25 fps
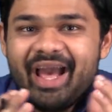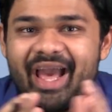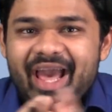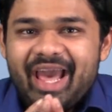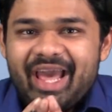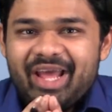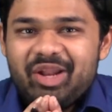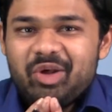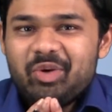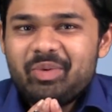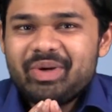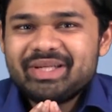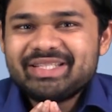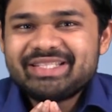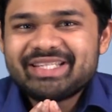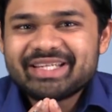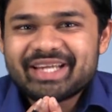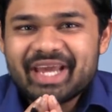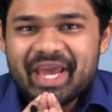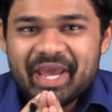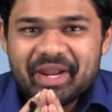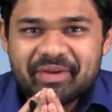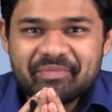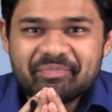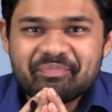Hello once
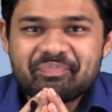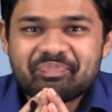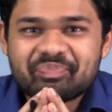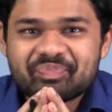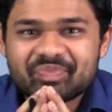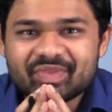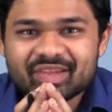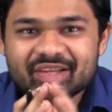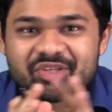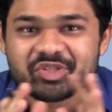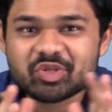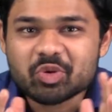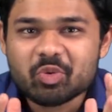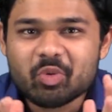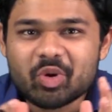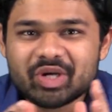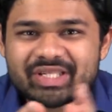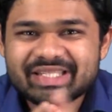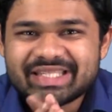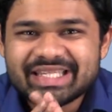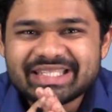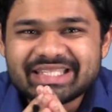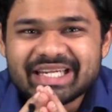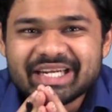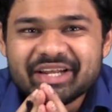again. So was
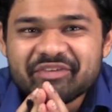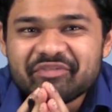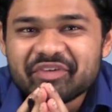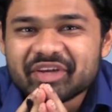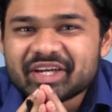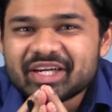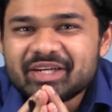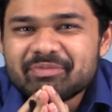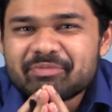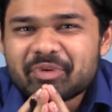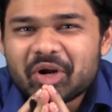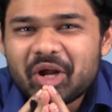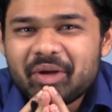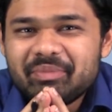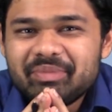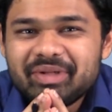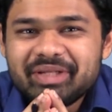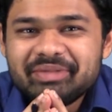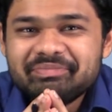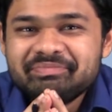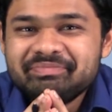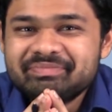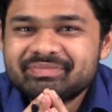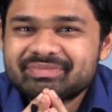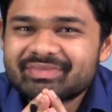this a difficult
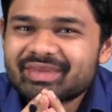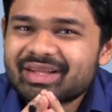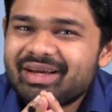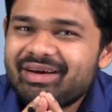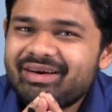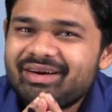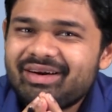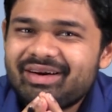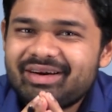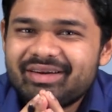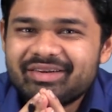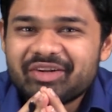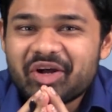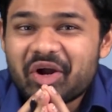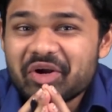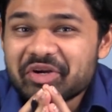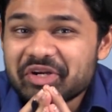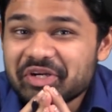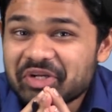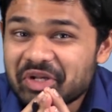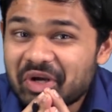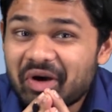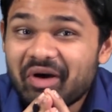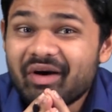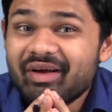problem? Uh, not
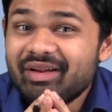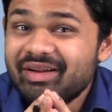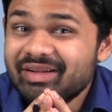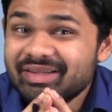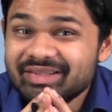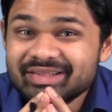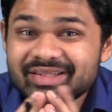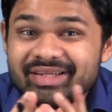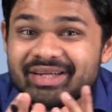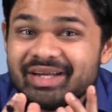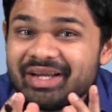at all.